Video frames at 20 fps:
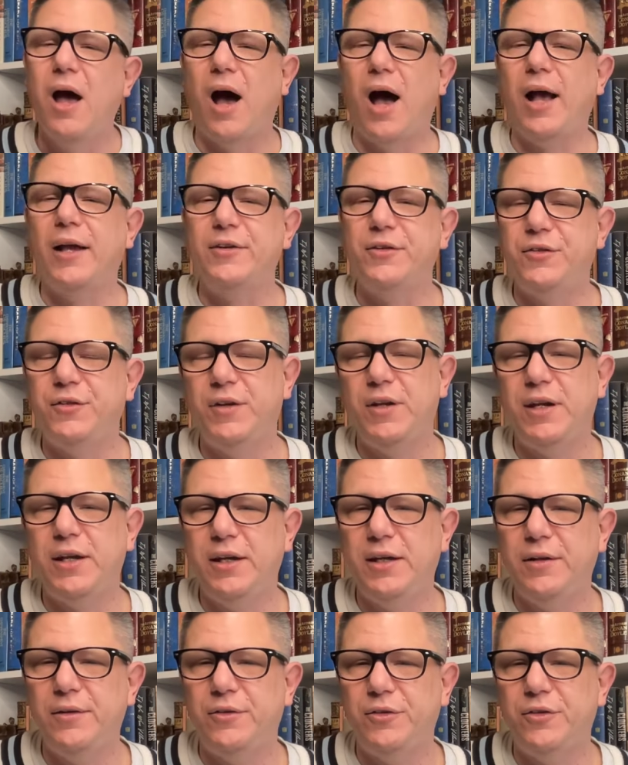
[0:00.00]
I
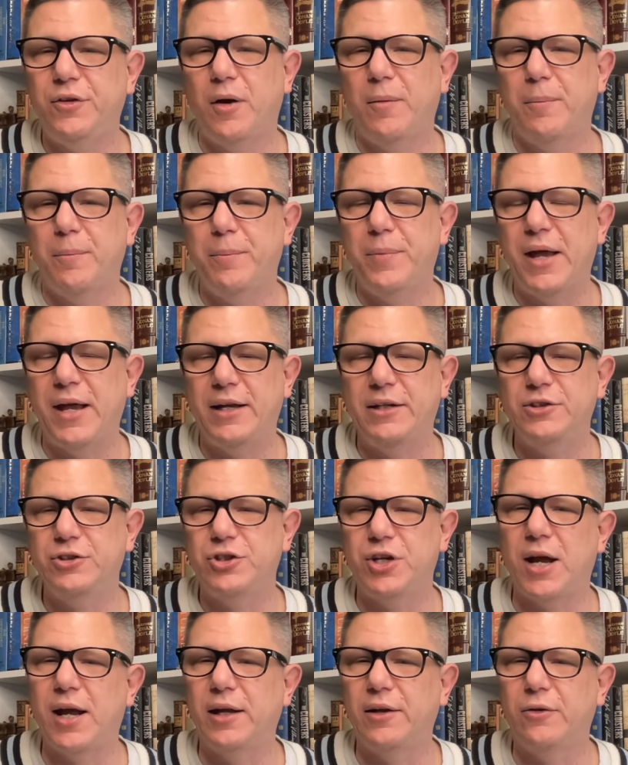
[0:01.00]
see some pen
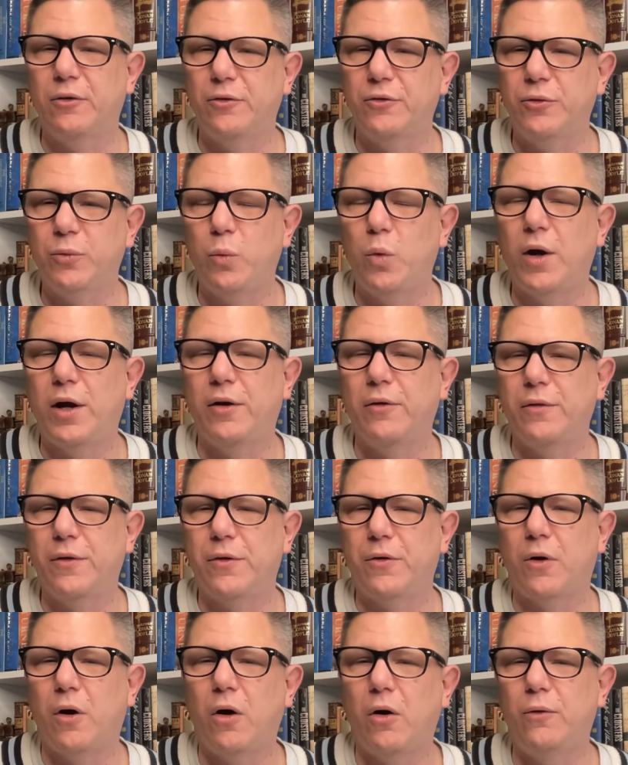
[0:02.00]
channels where they're